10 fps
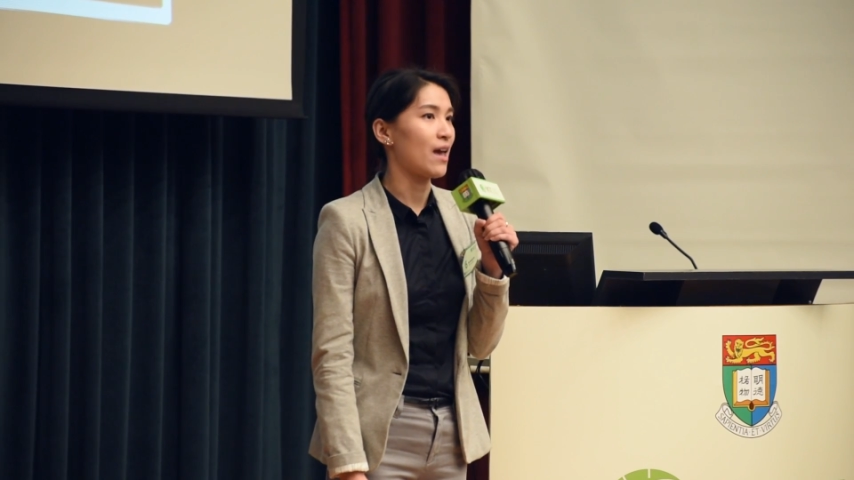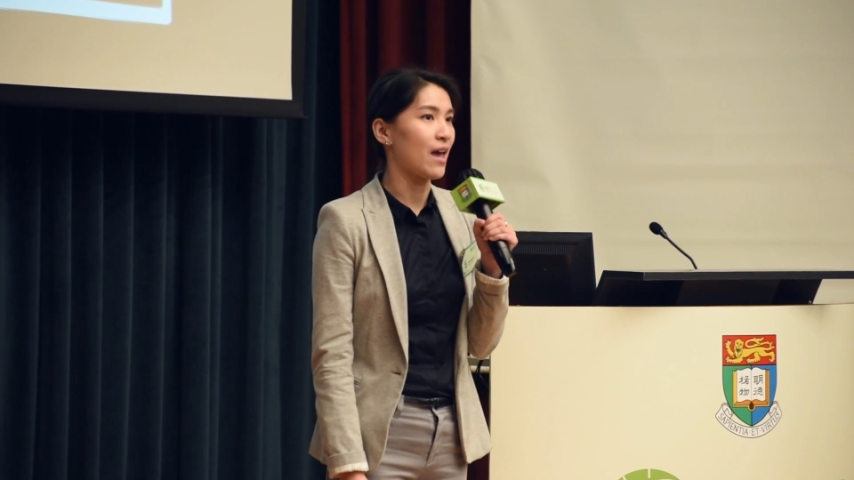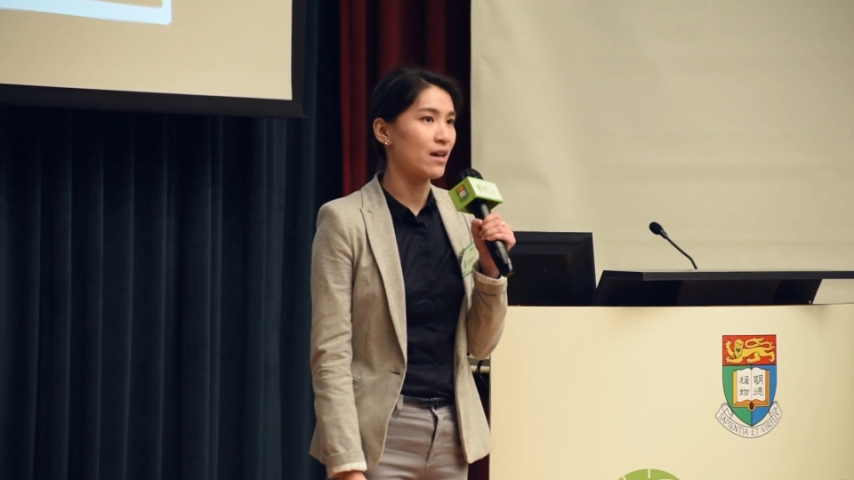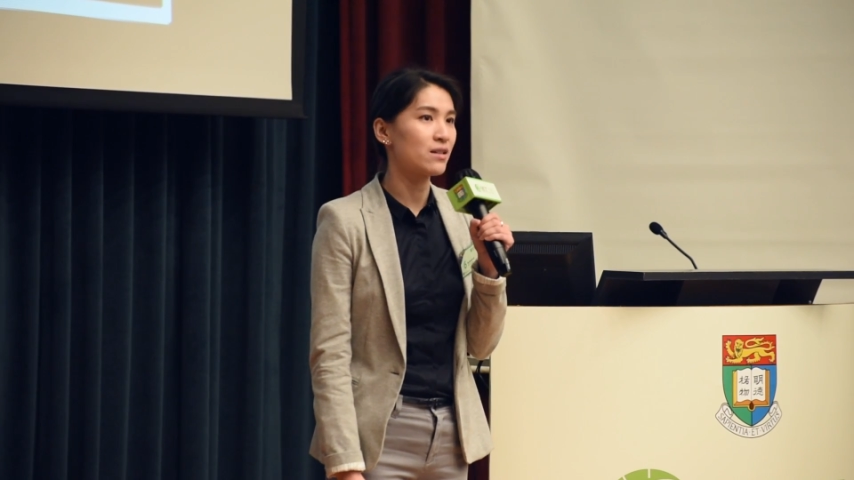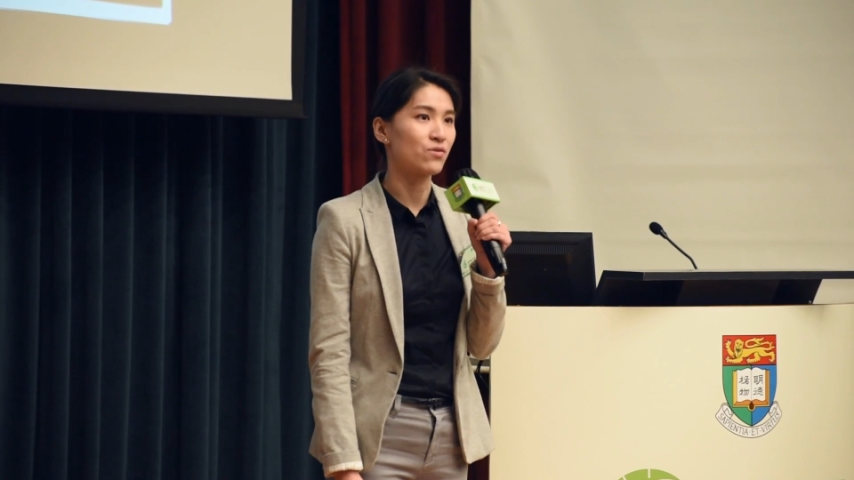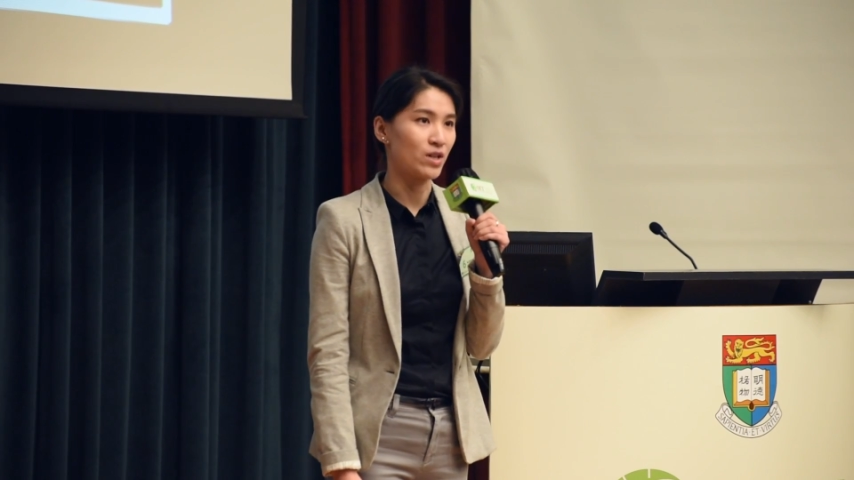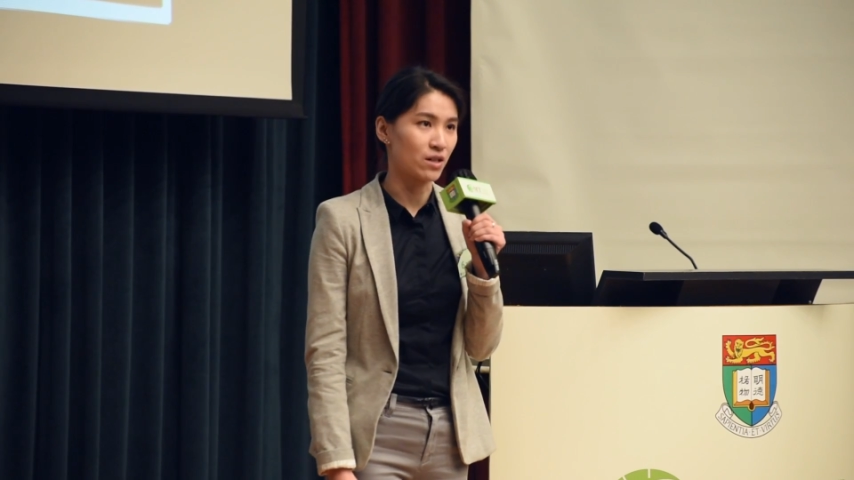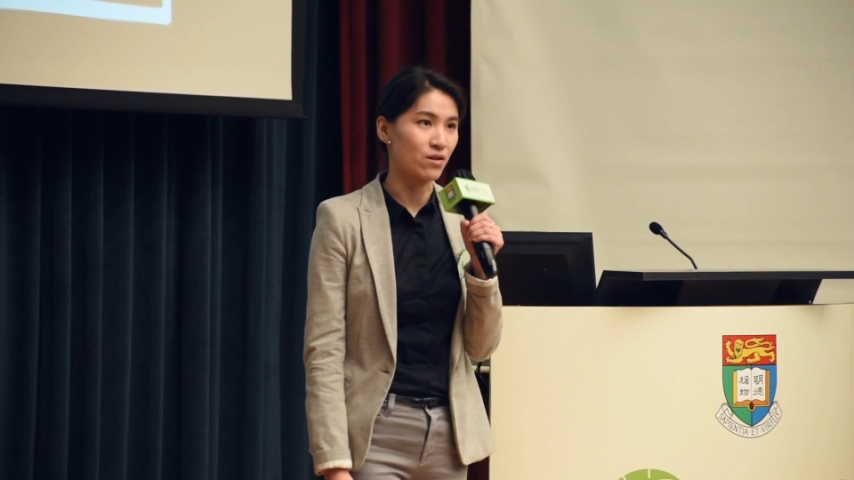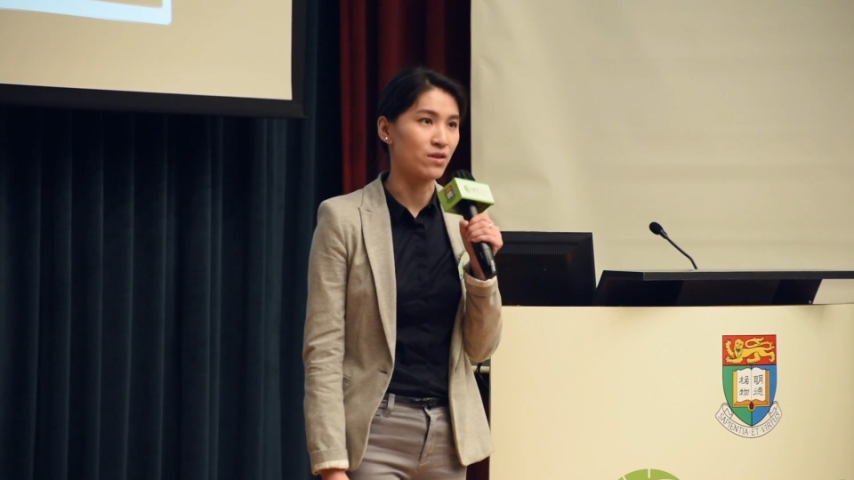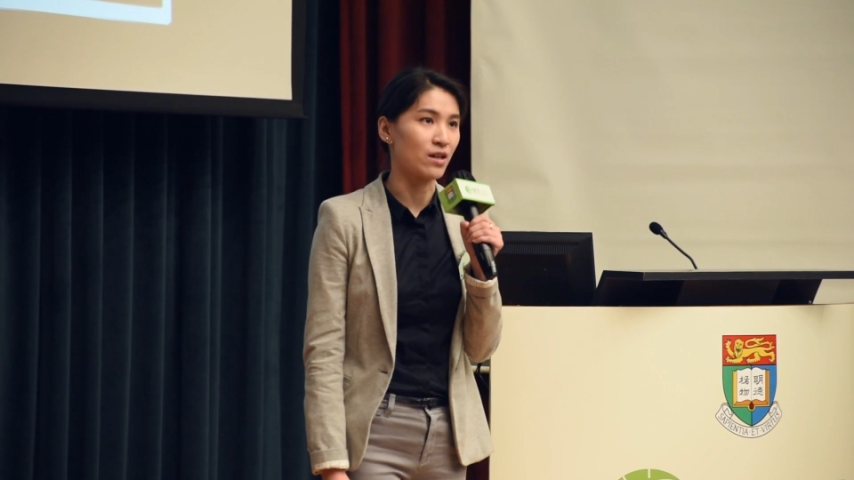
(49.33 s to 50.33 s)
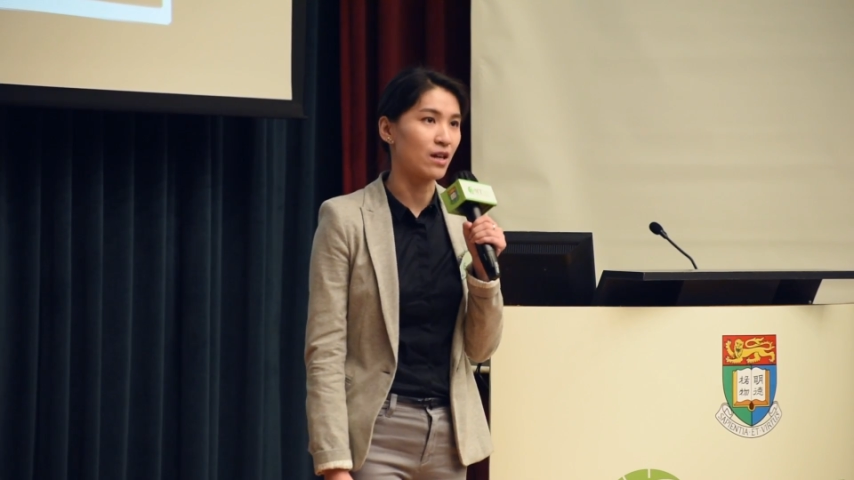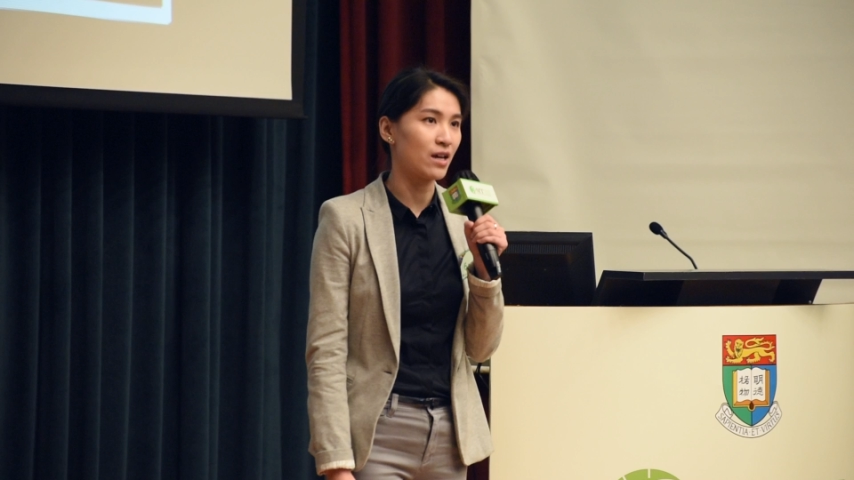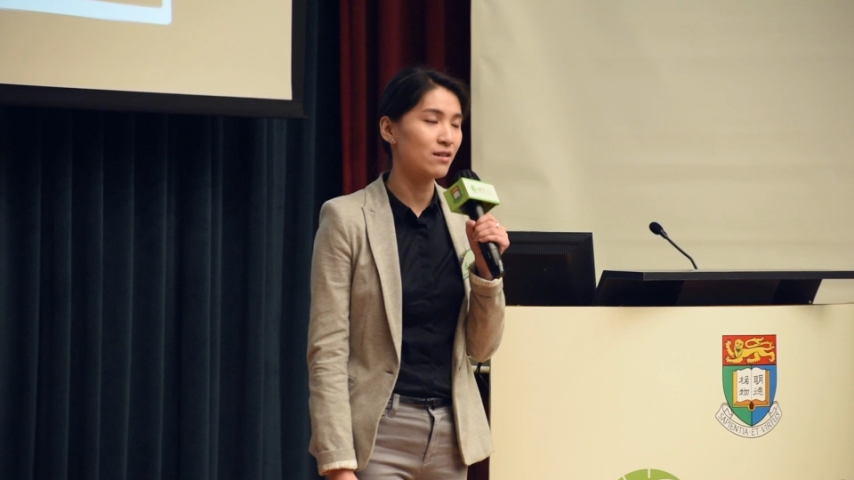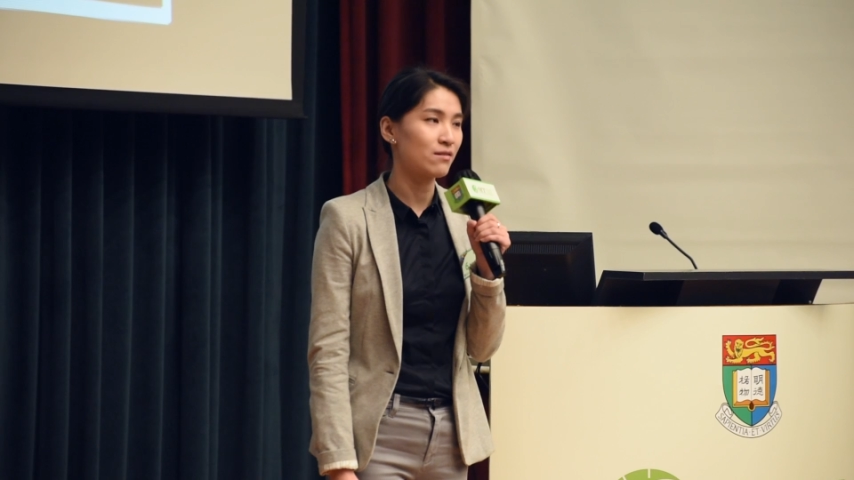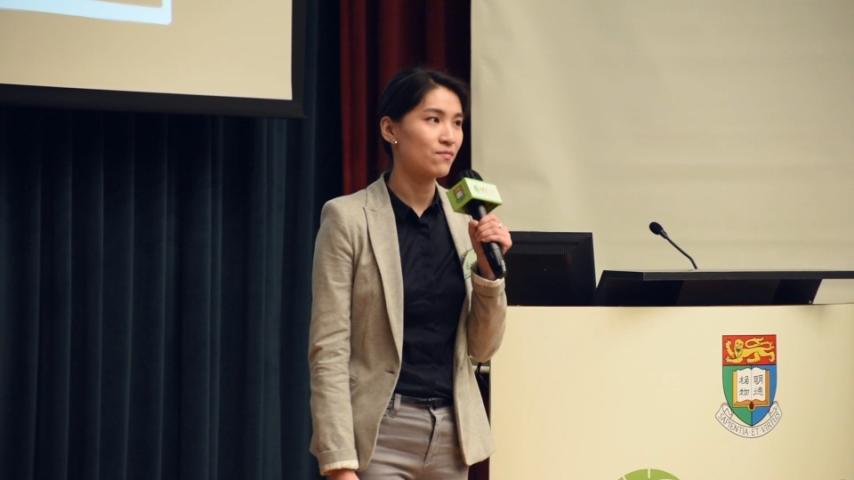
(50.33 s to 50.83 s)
and critical thinking?